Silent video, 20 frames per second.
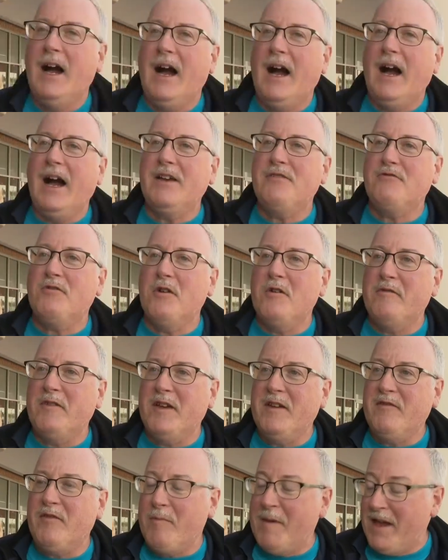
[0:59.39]
I drove
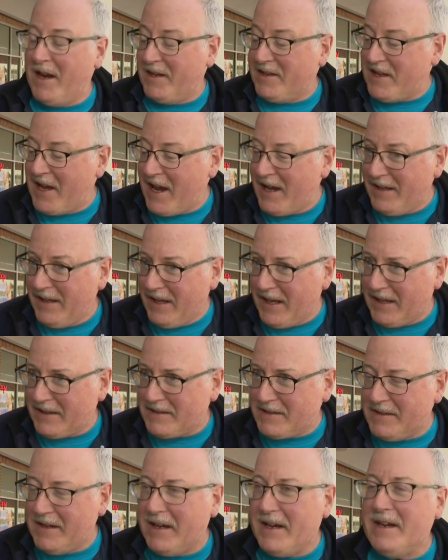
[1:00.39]
in from out of town
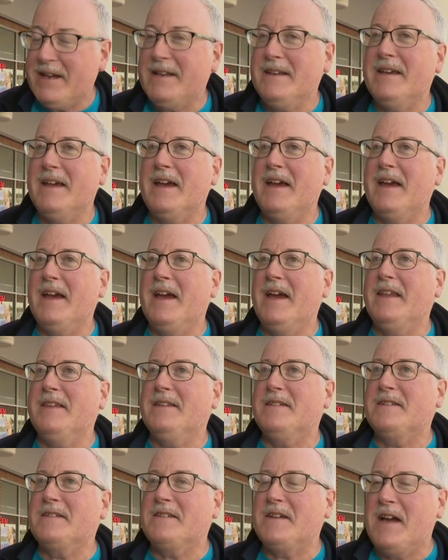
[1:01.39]
last night, and
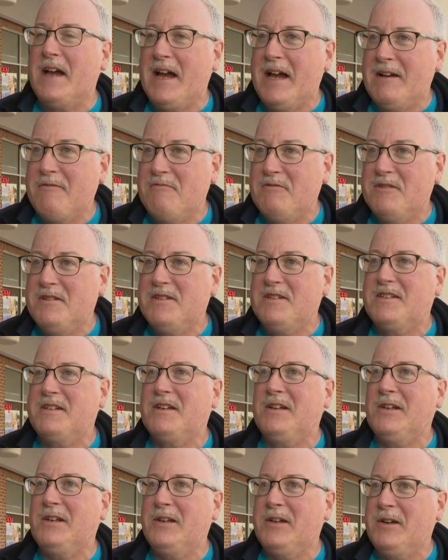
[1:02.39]
the sky was
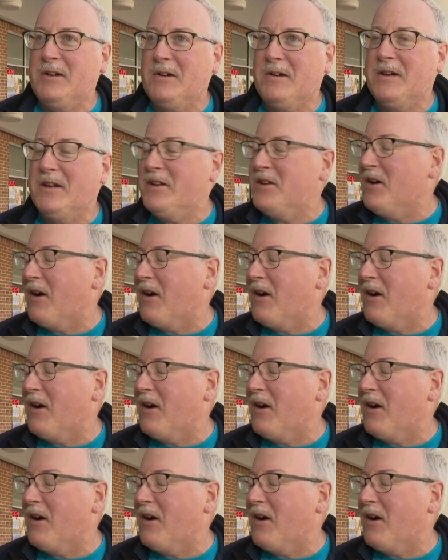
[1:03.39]
clear and